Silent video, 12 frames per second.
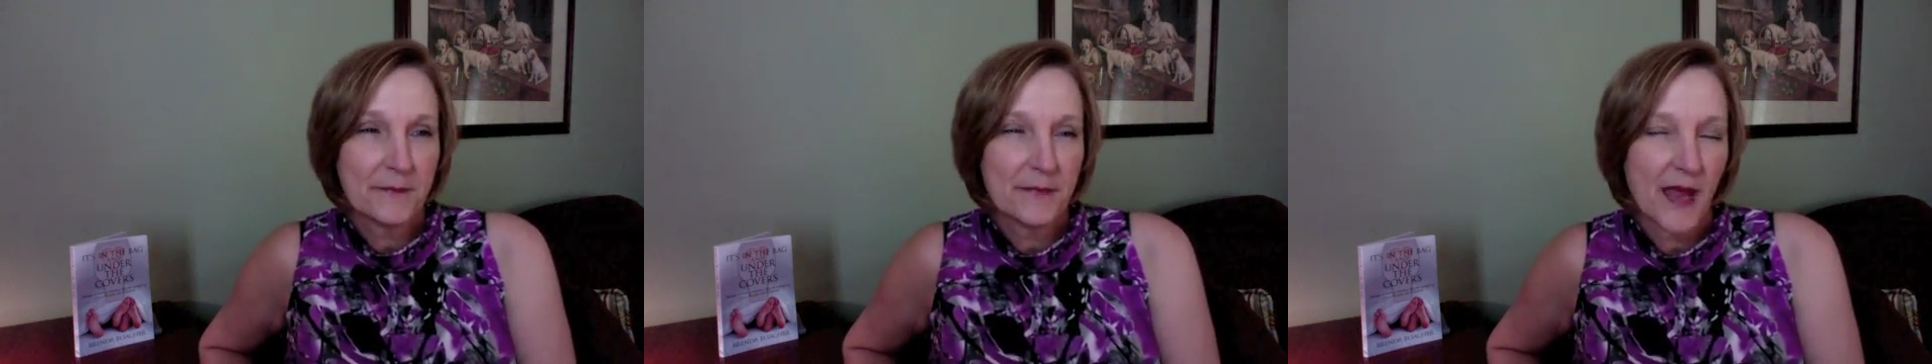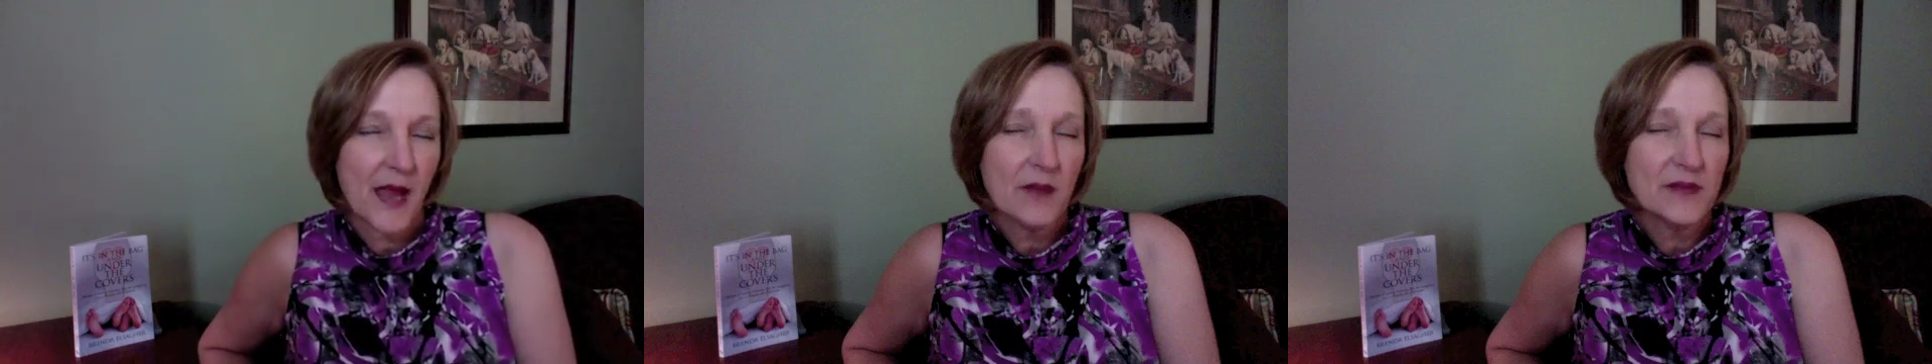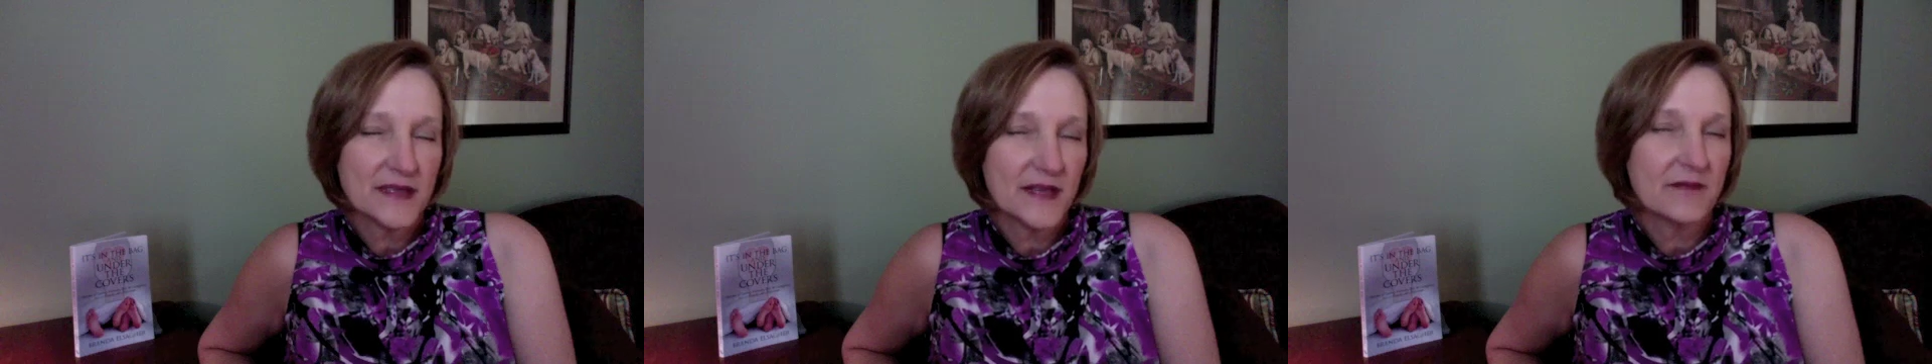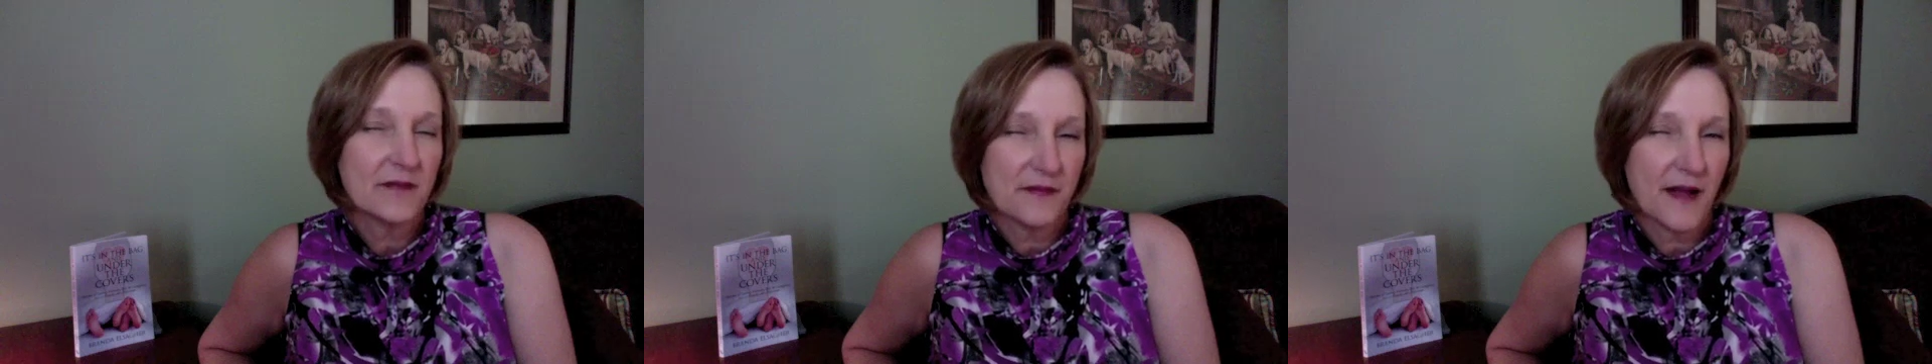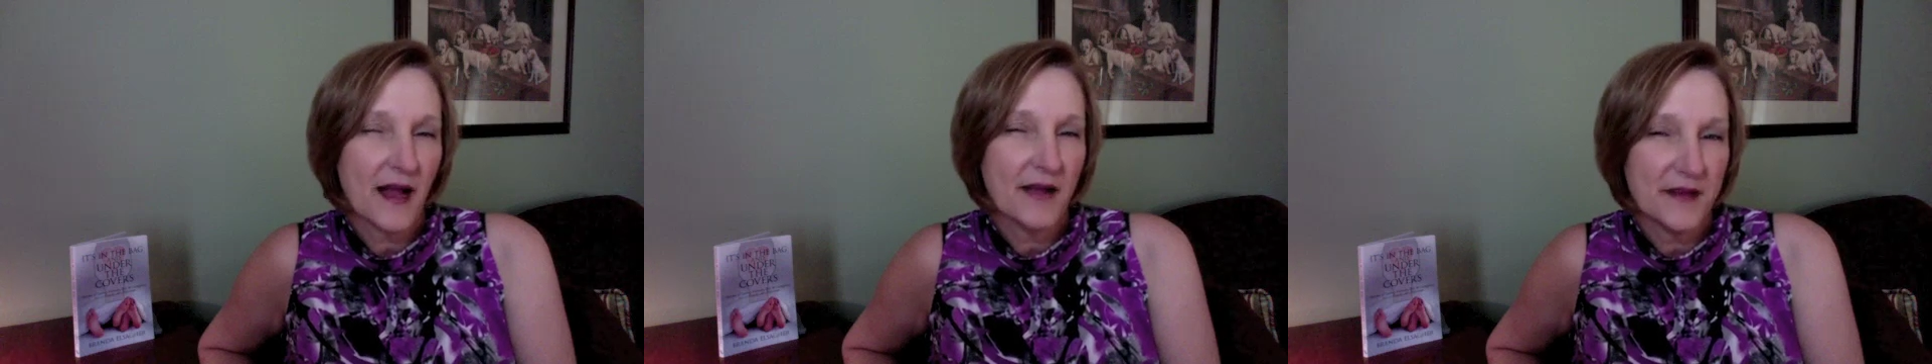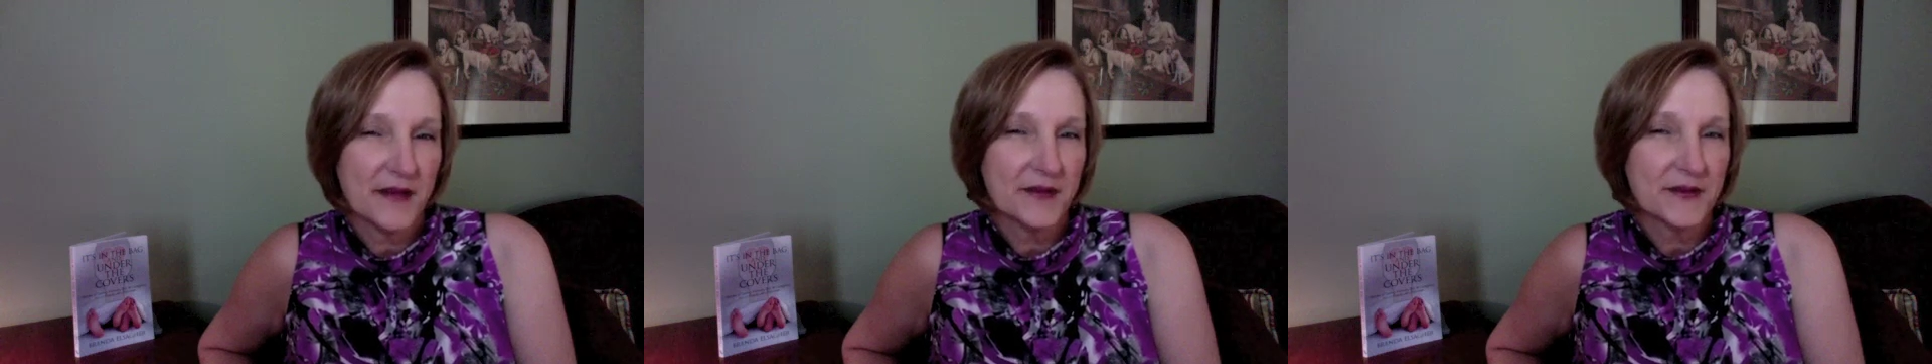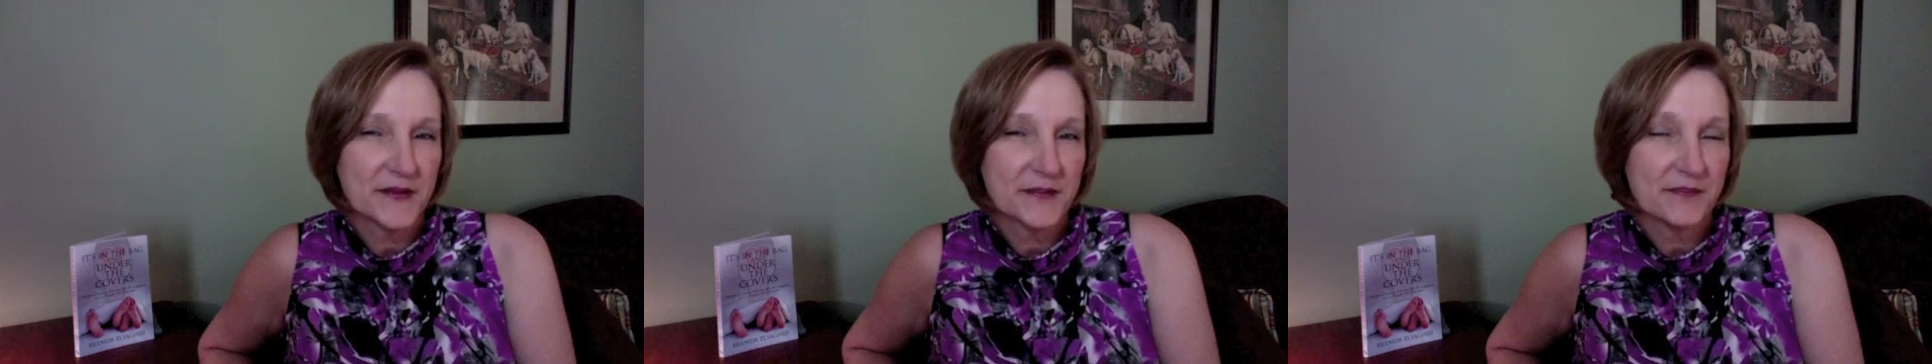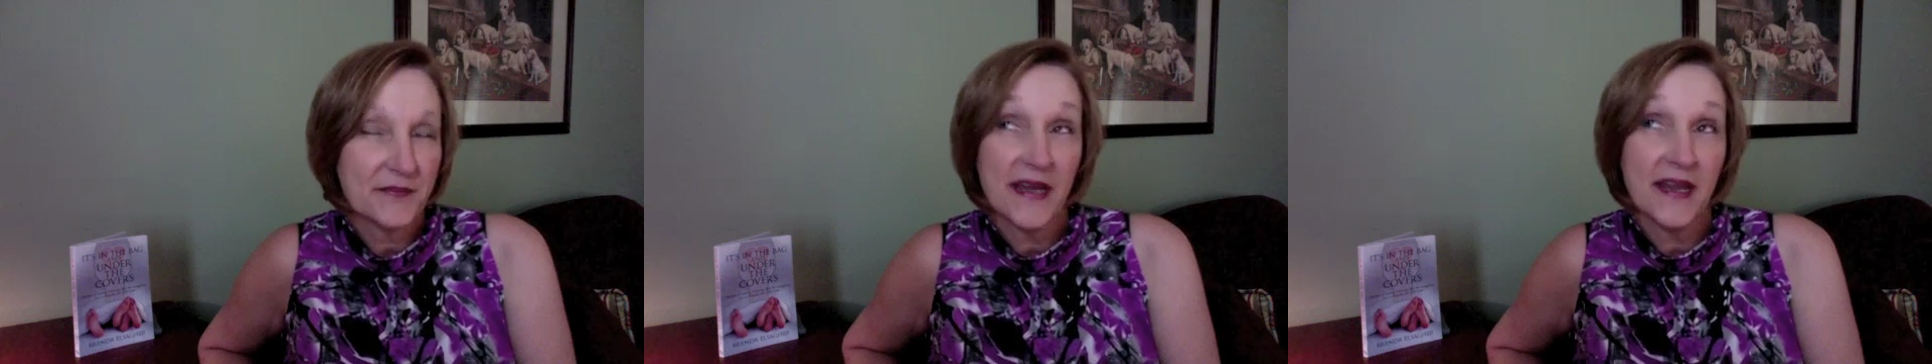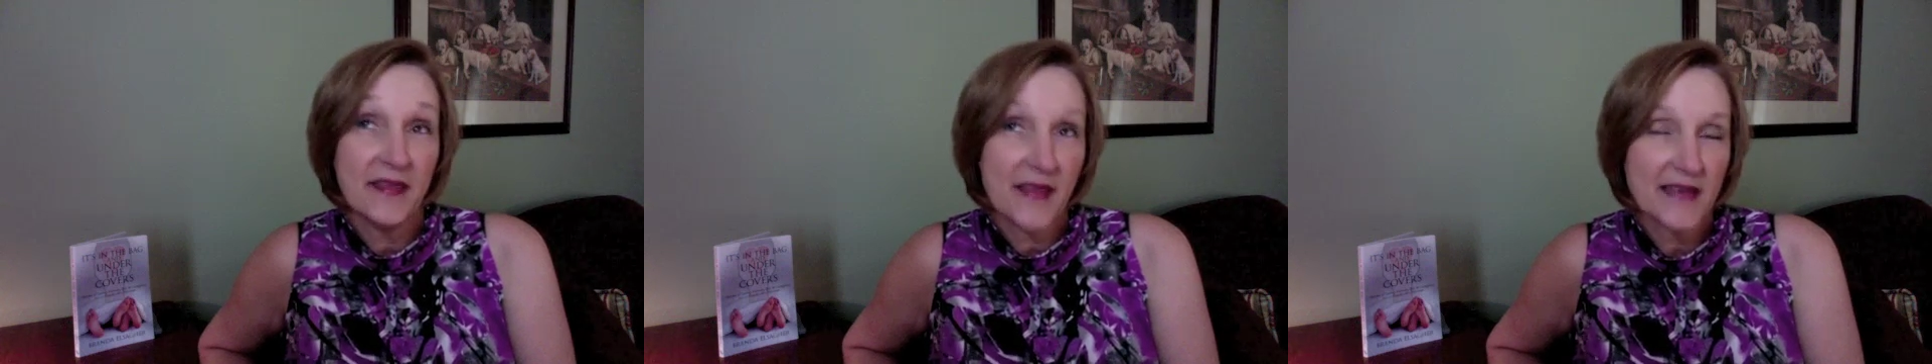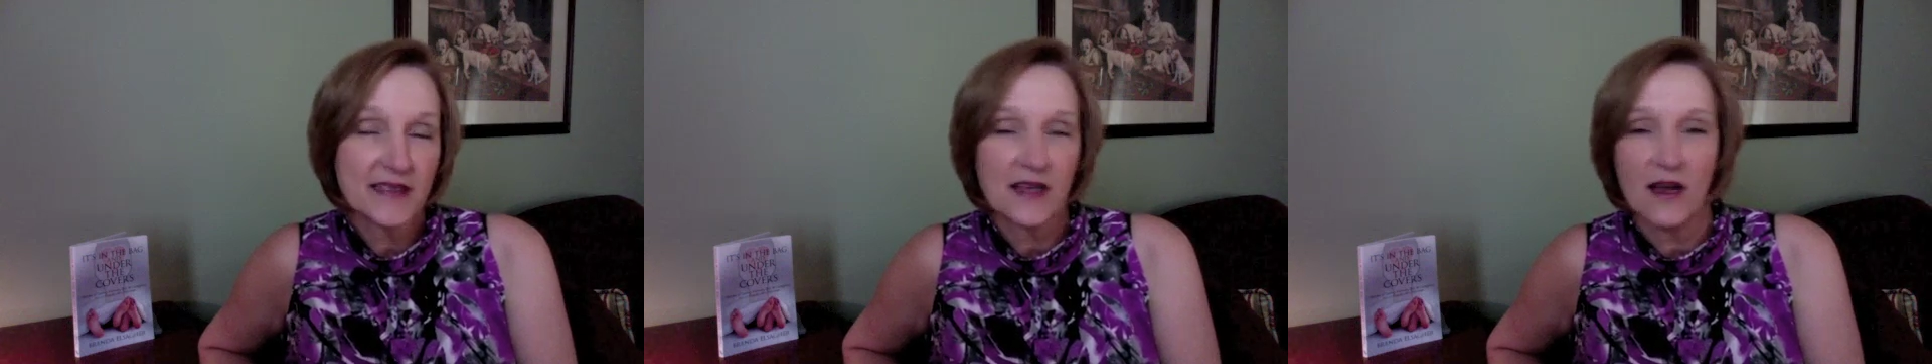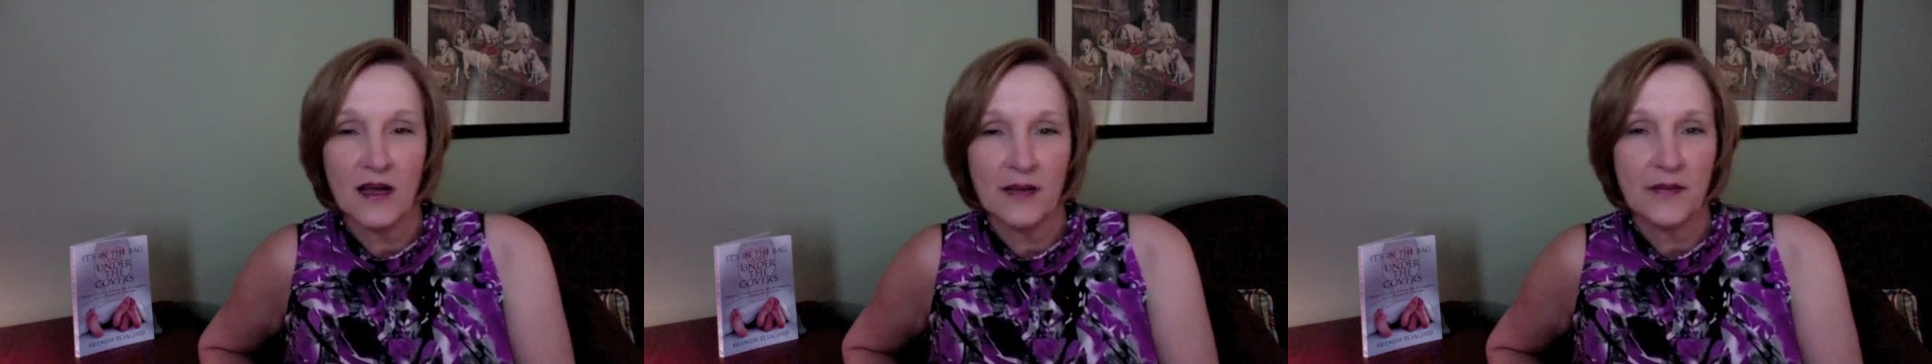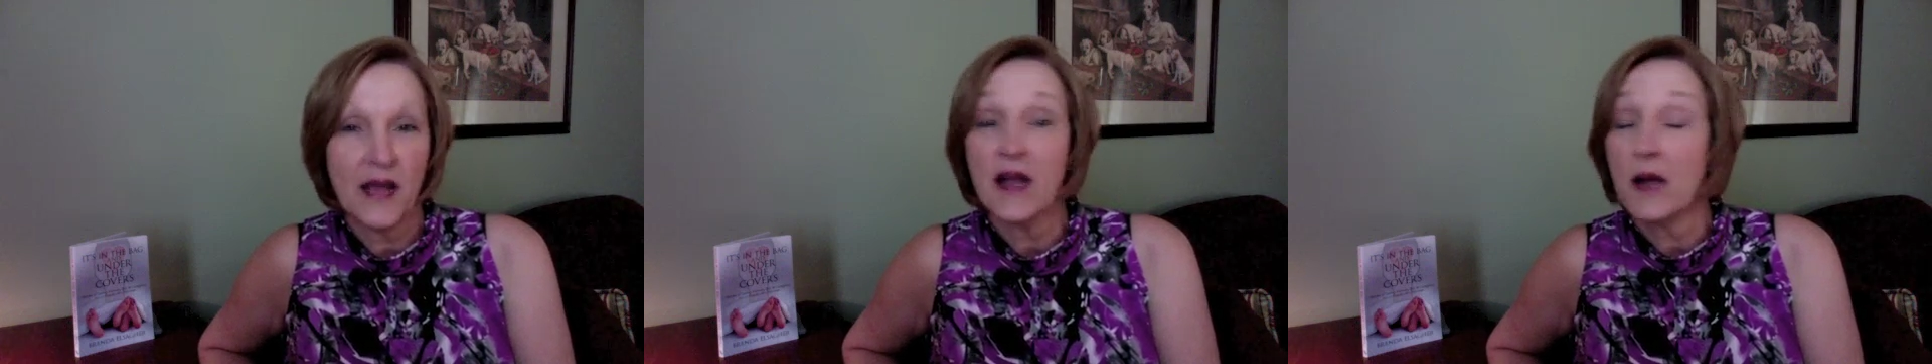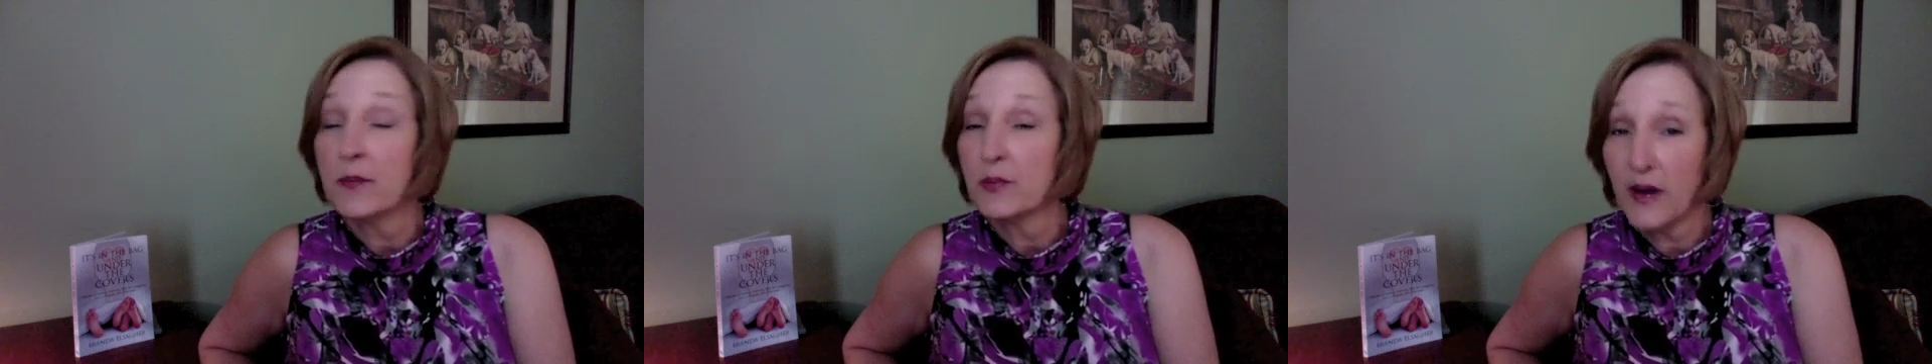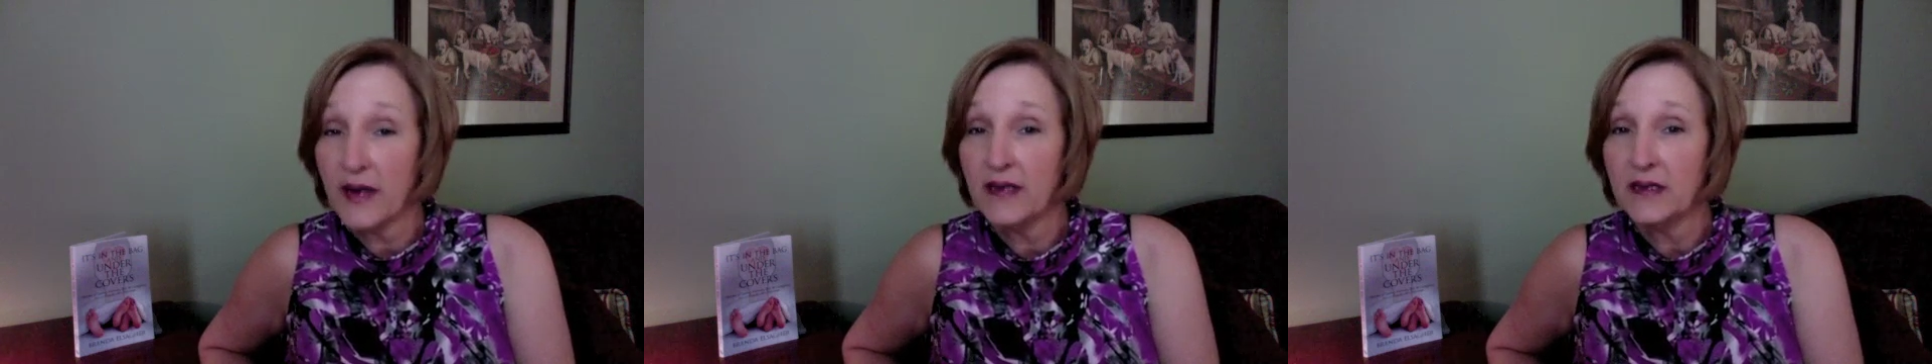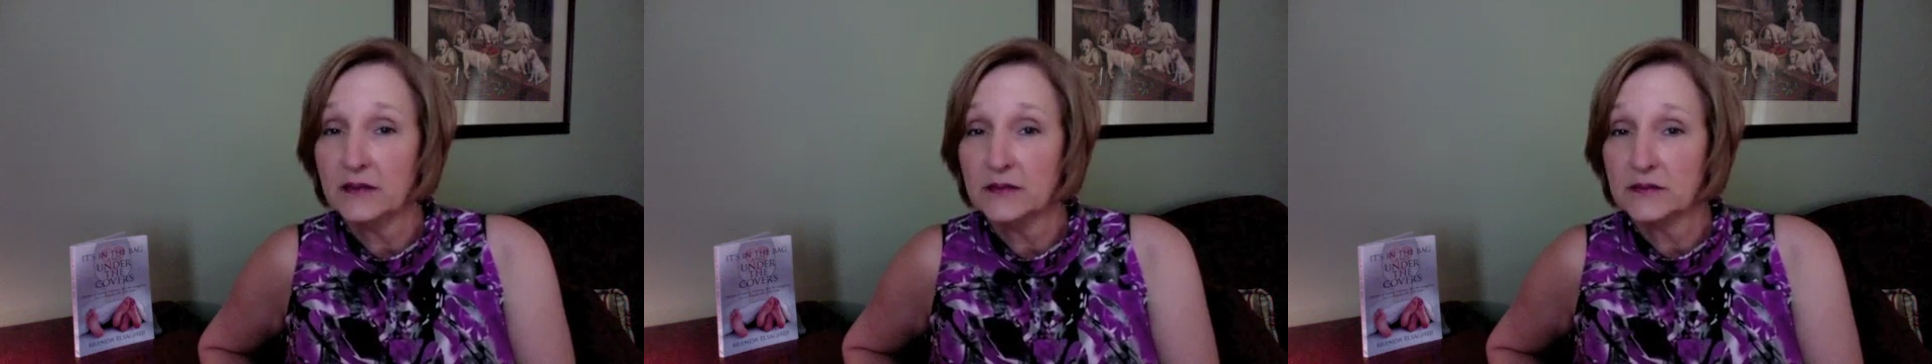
I was sick for 5 years, and in that time, I got pregnant,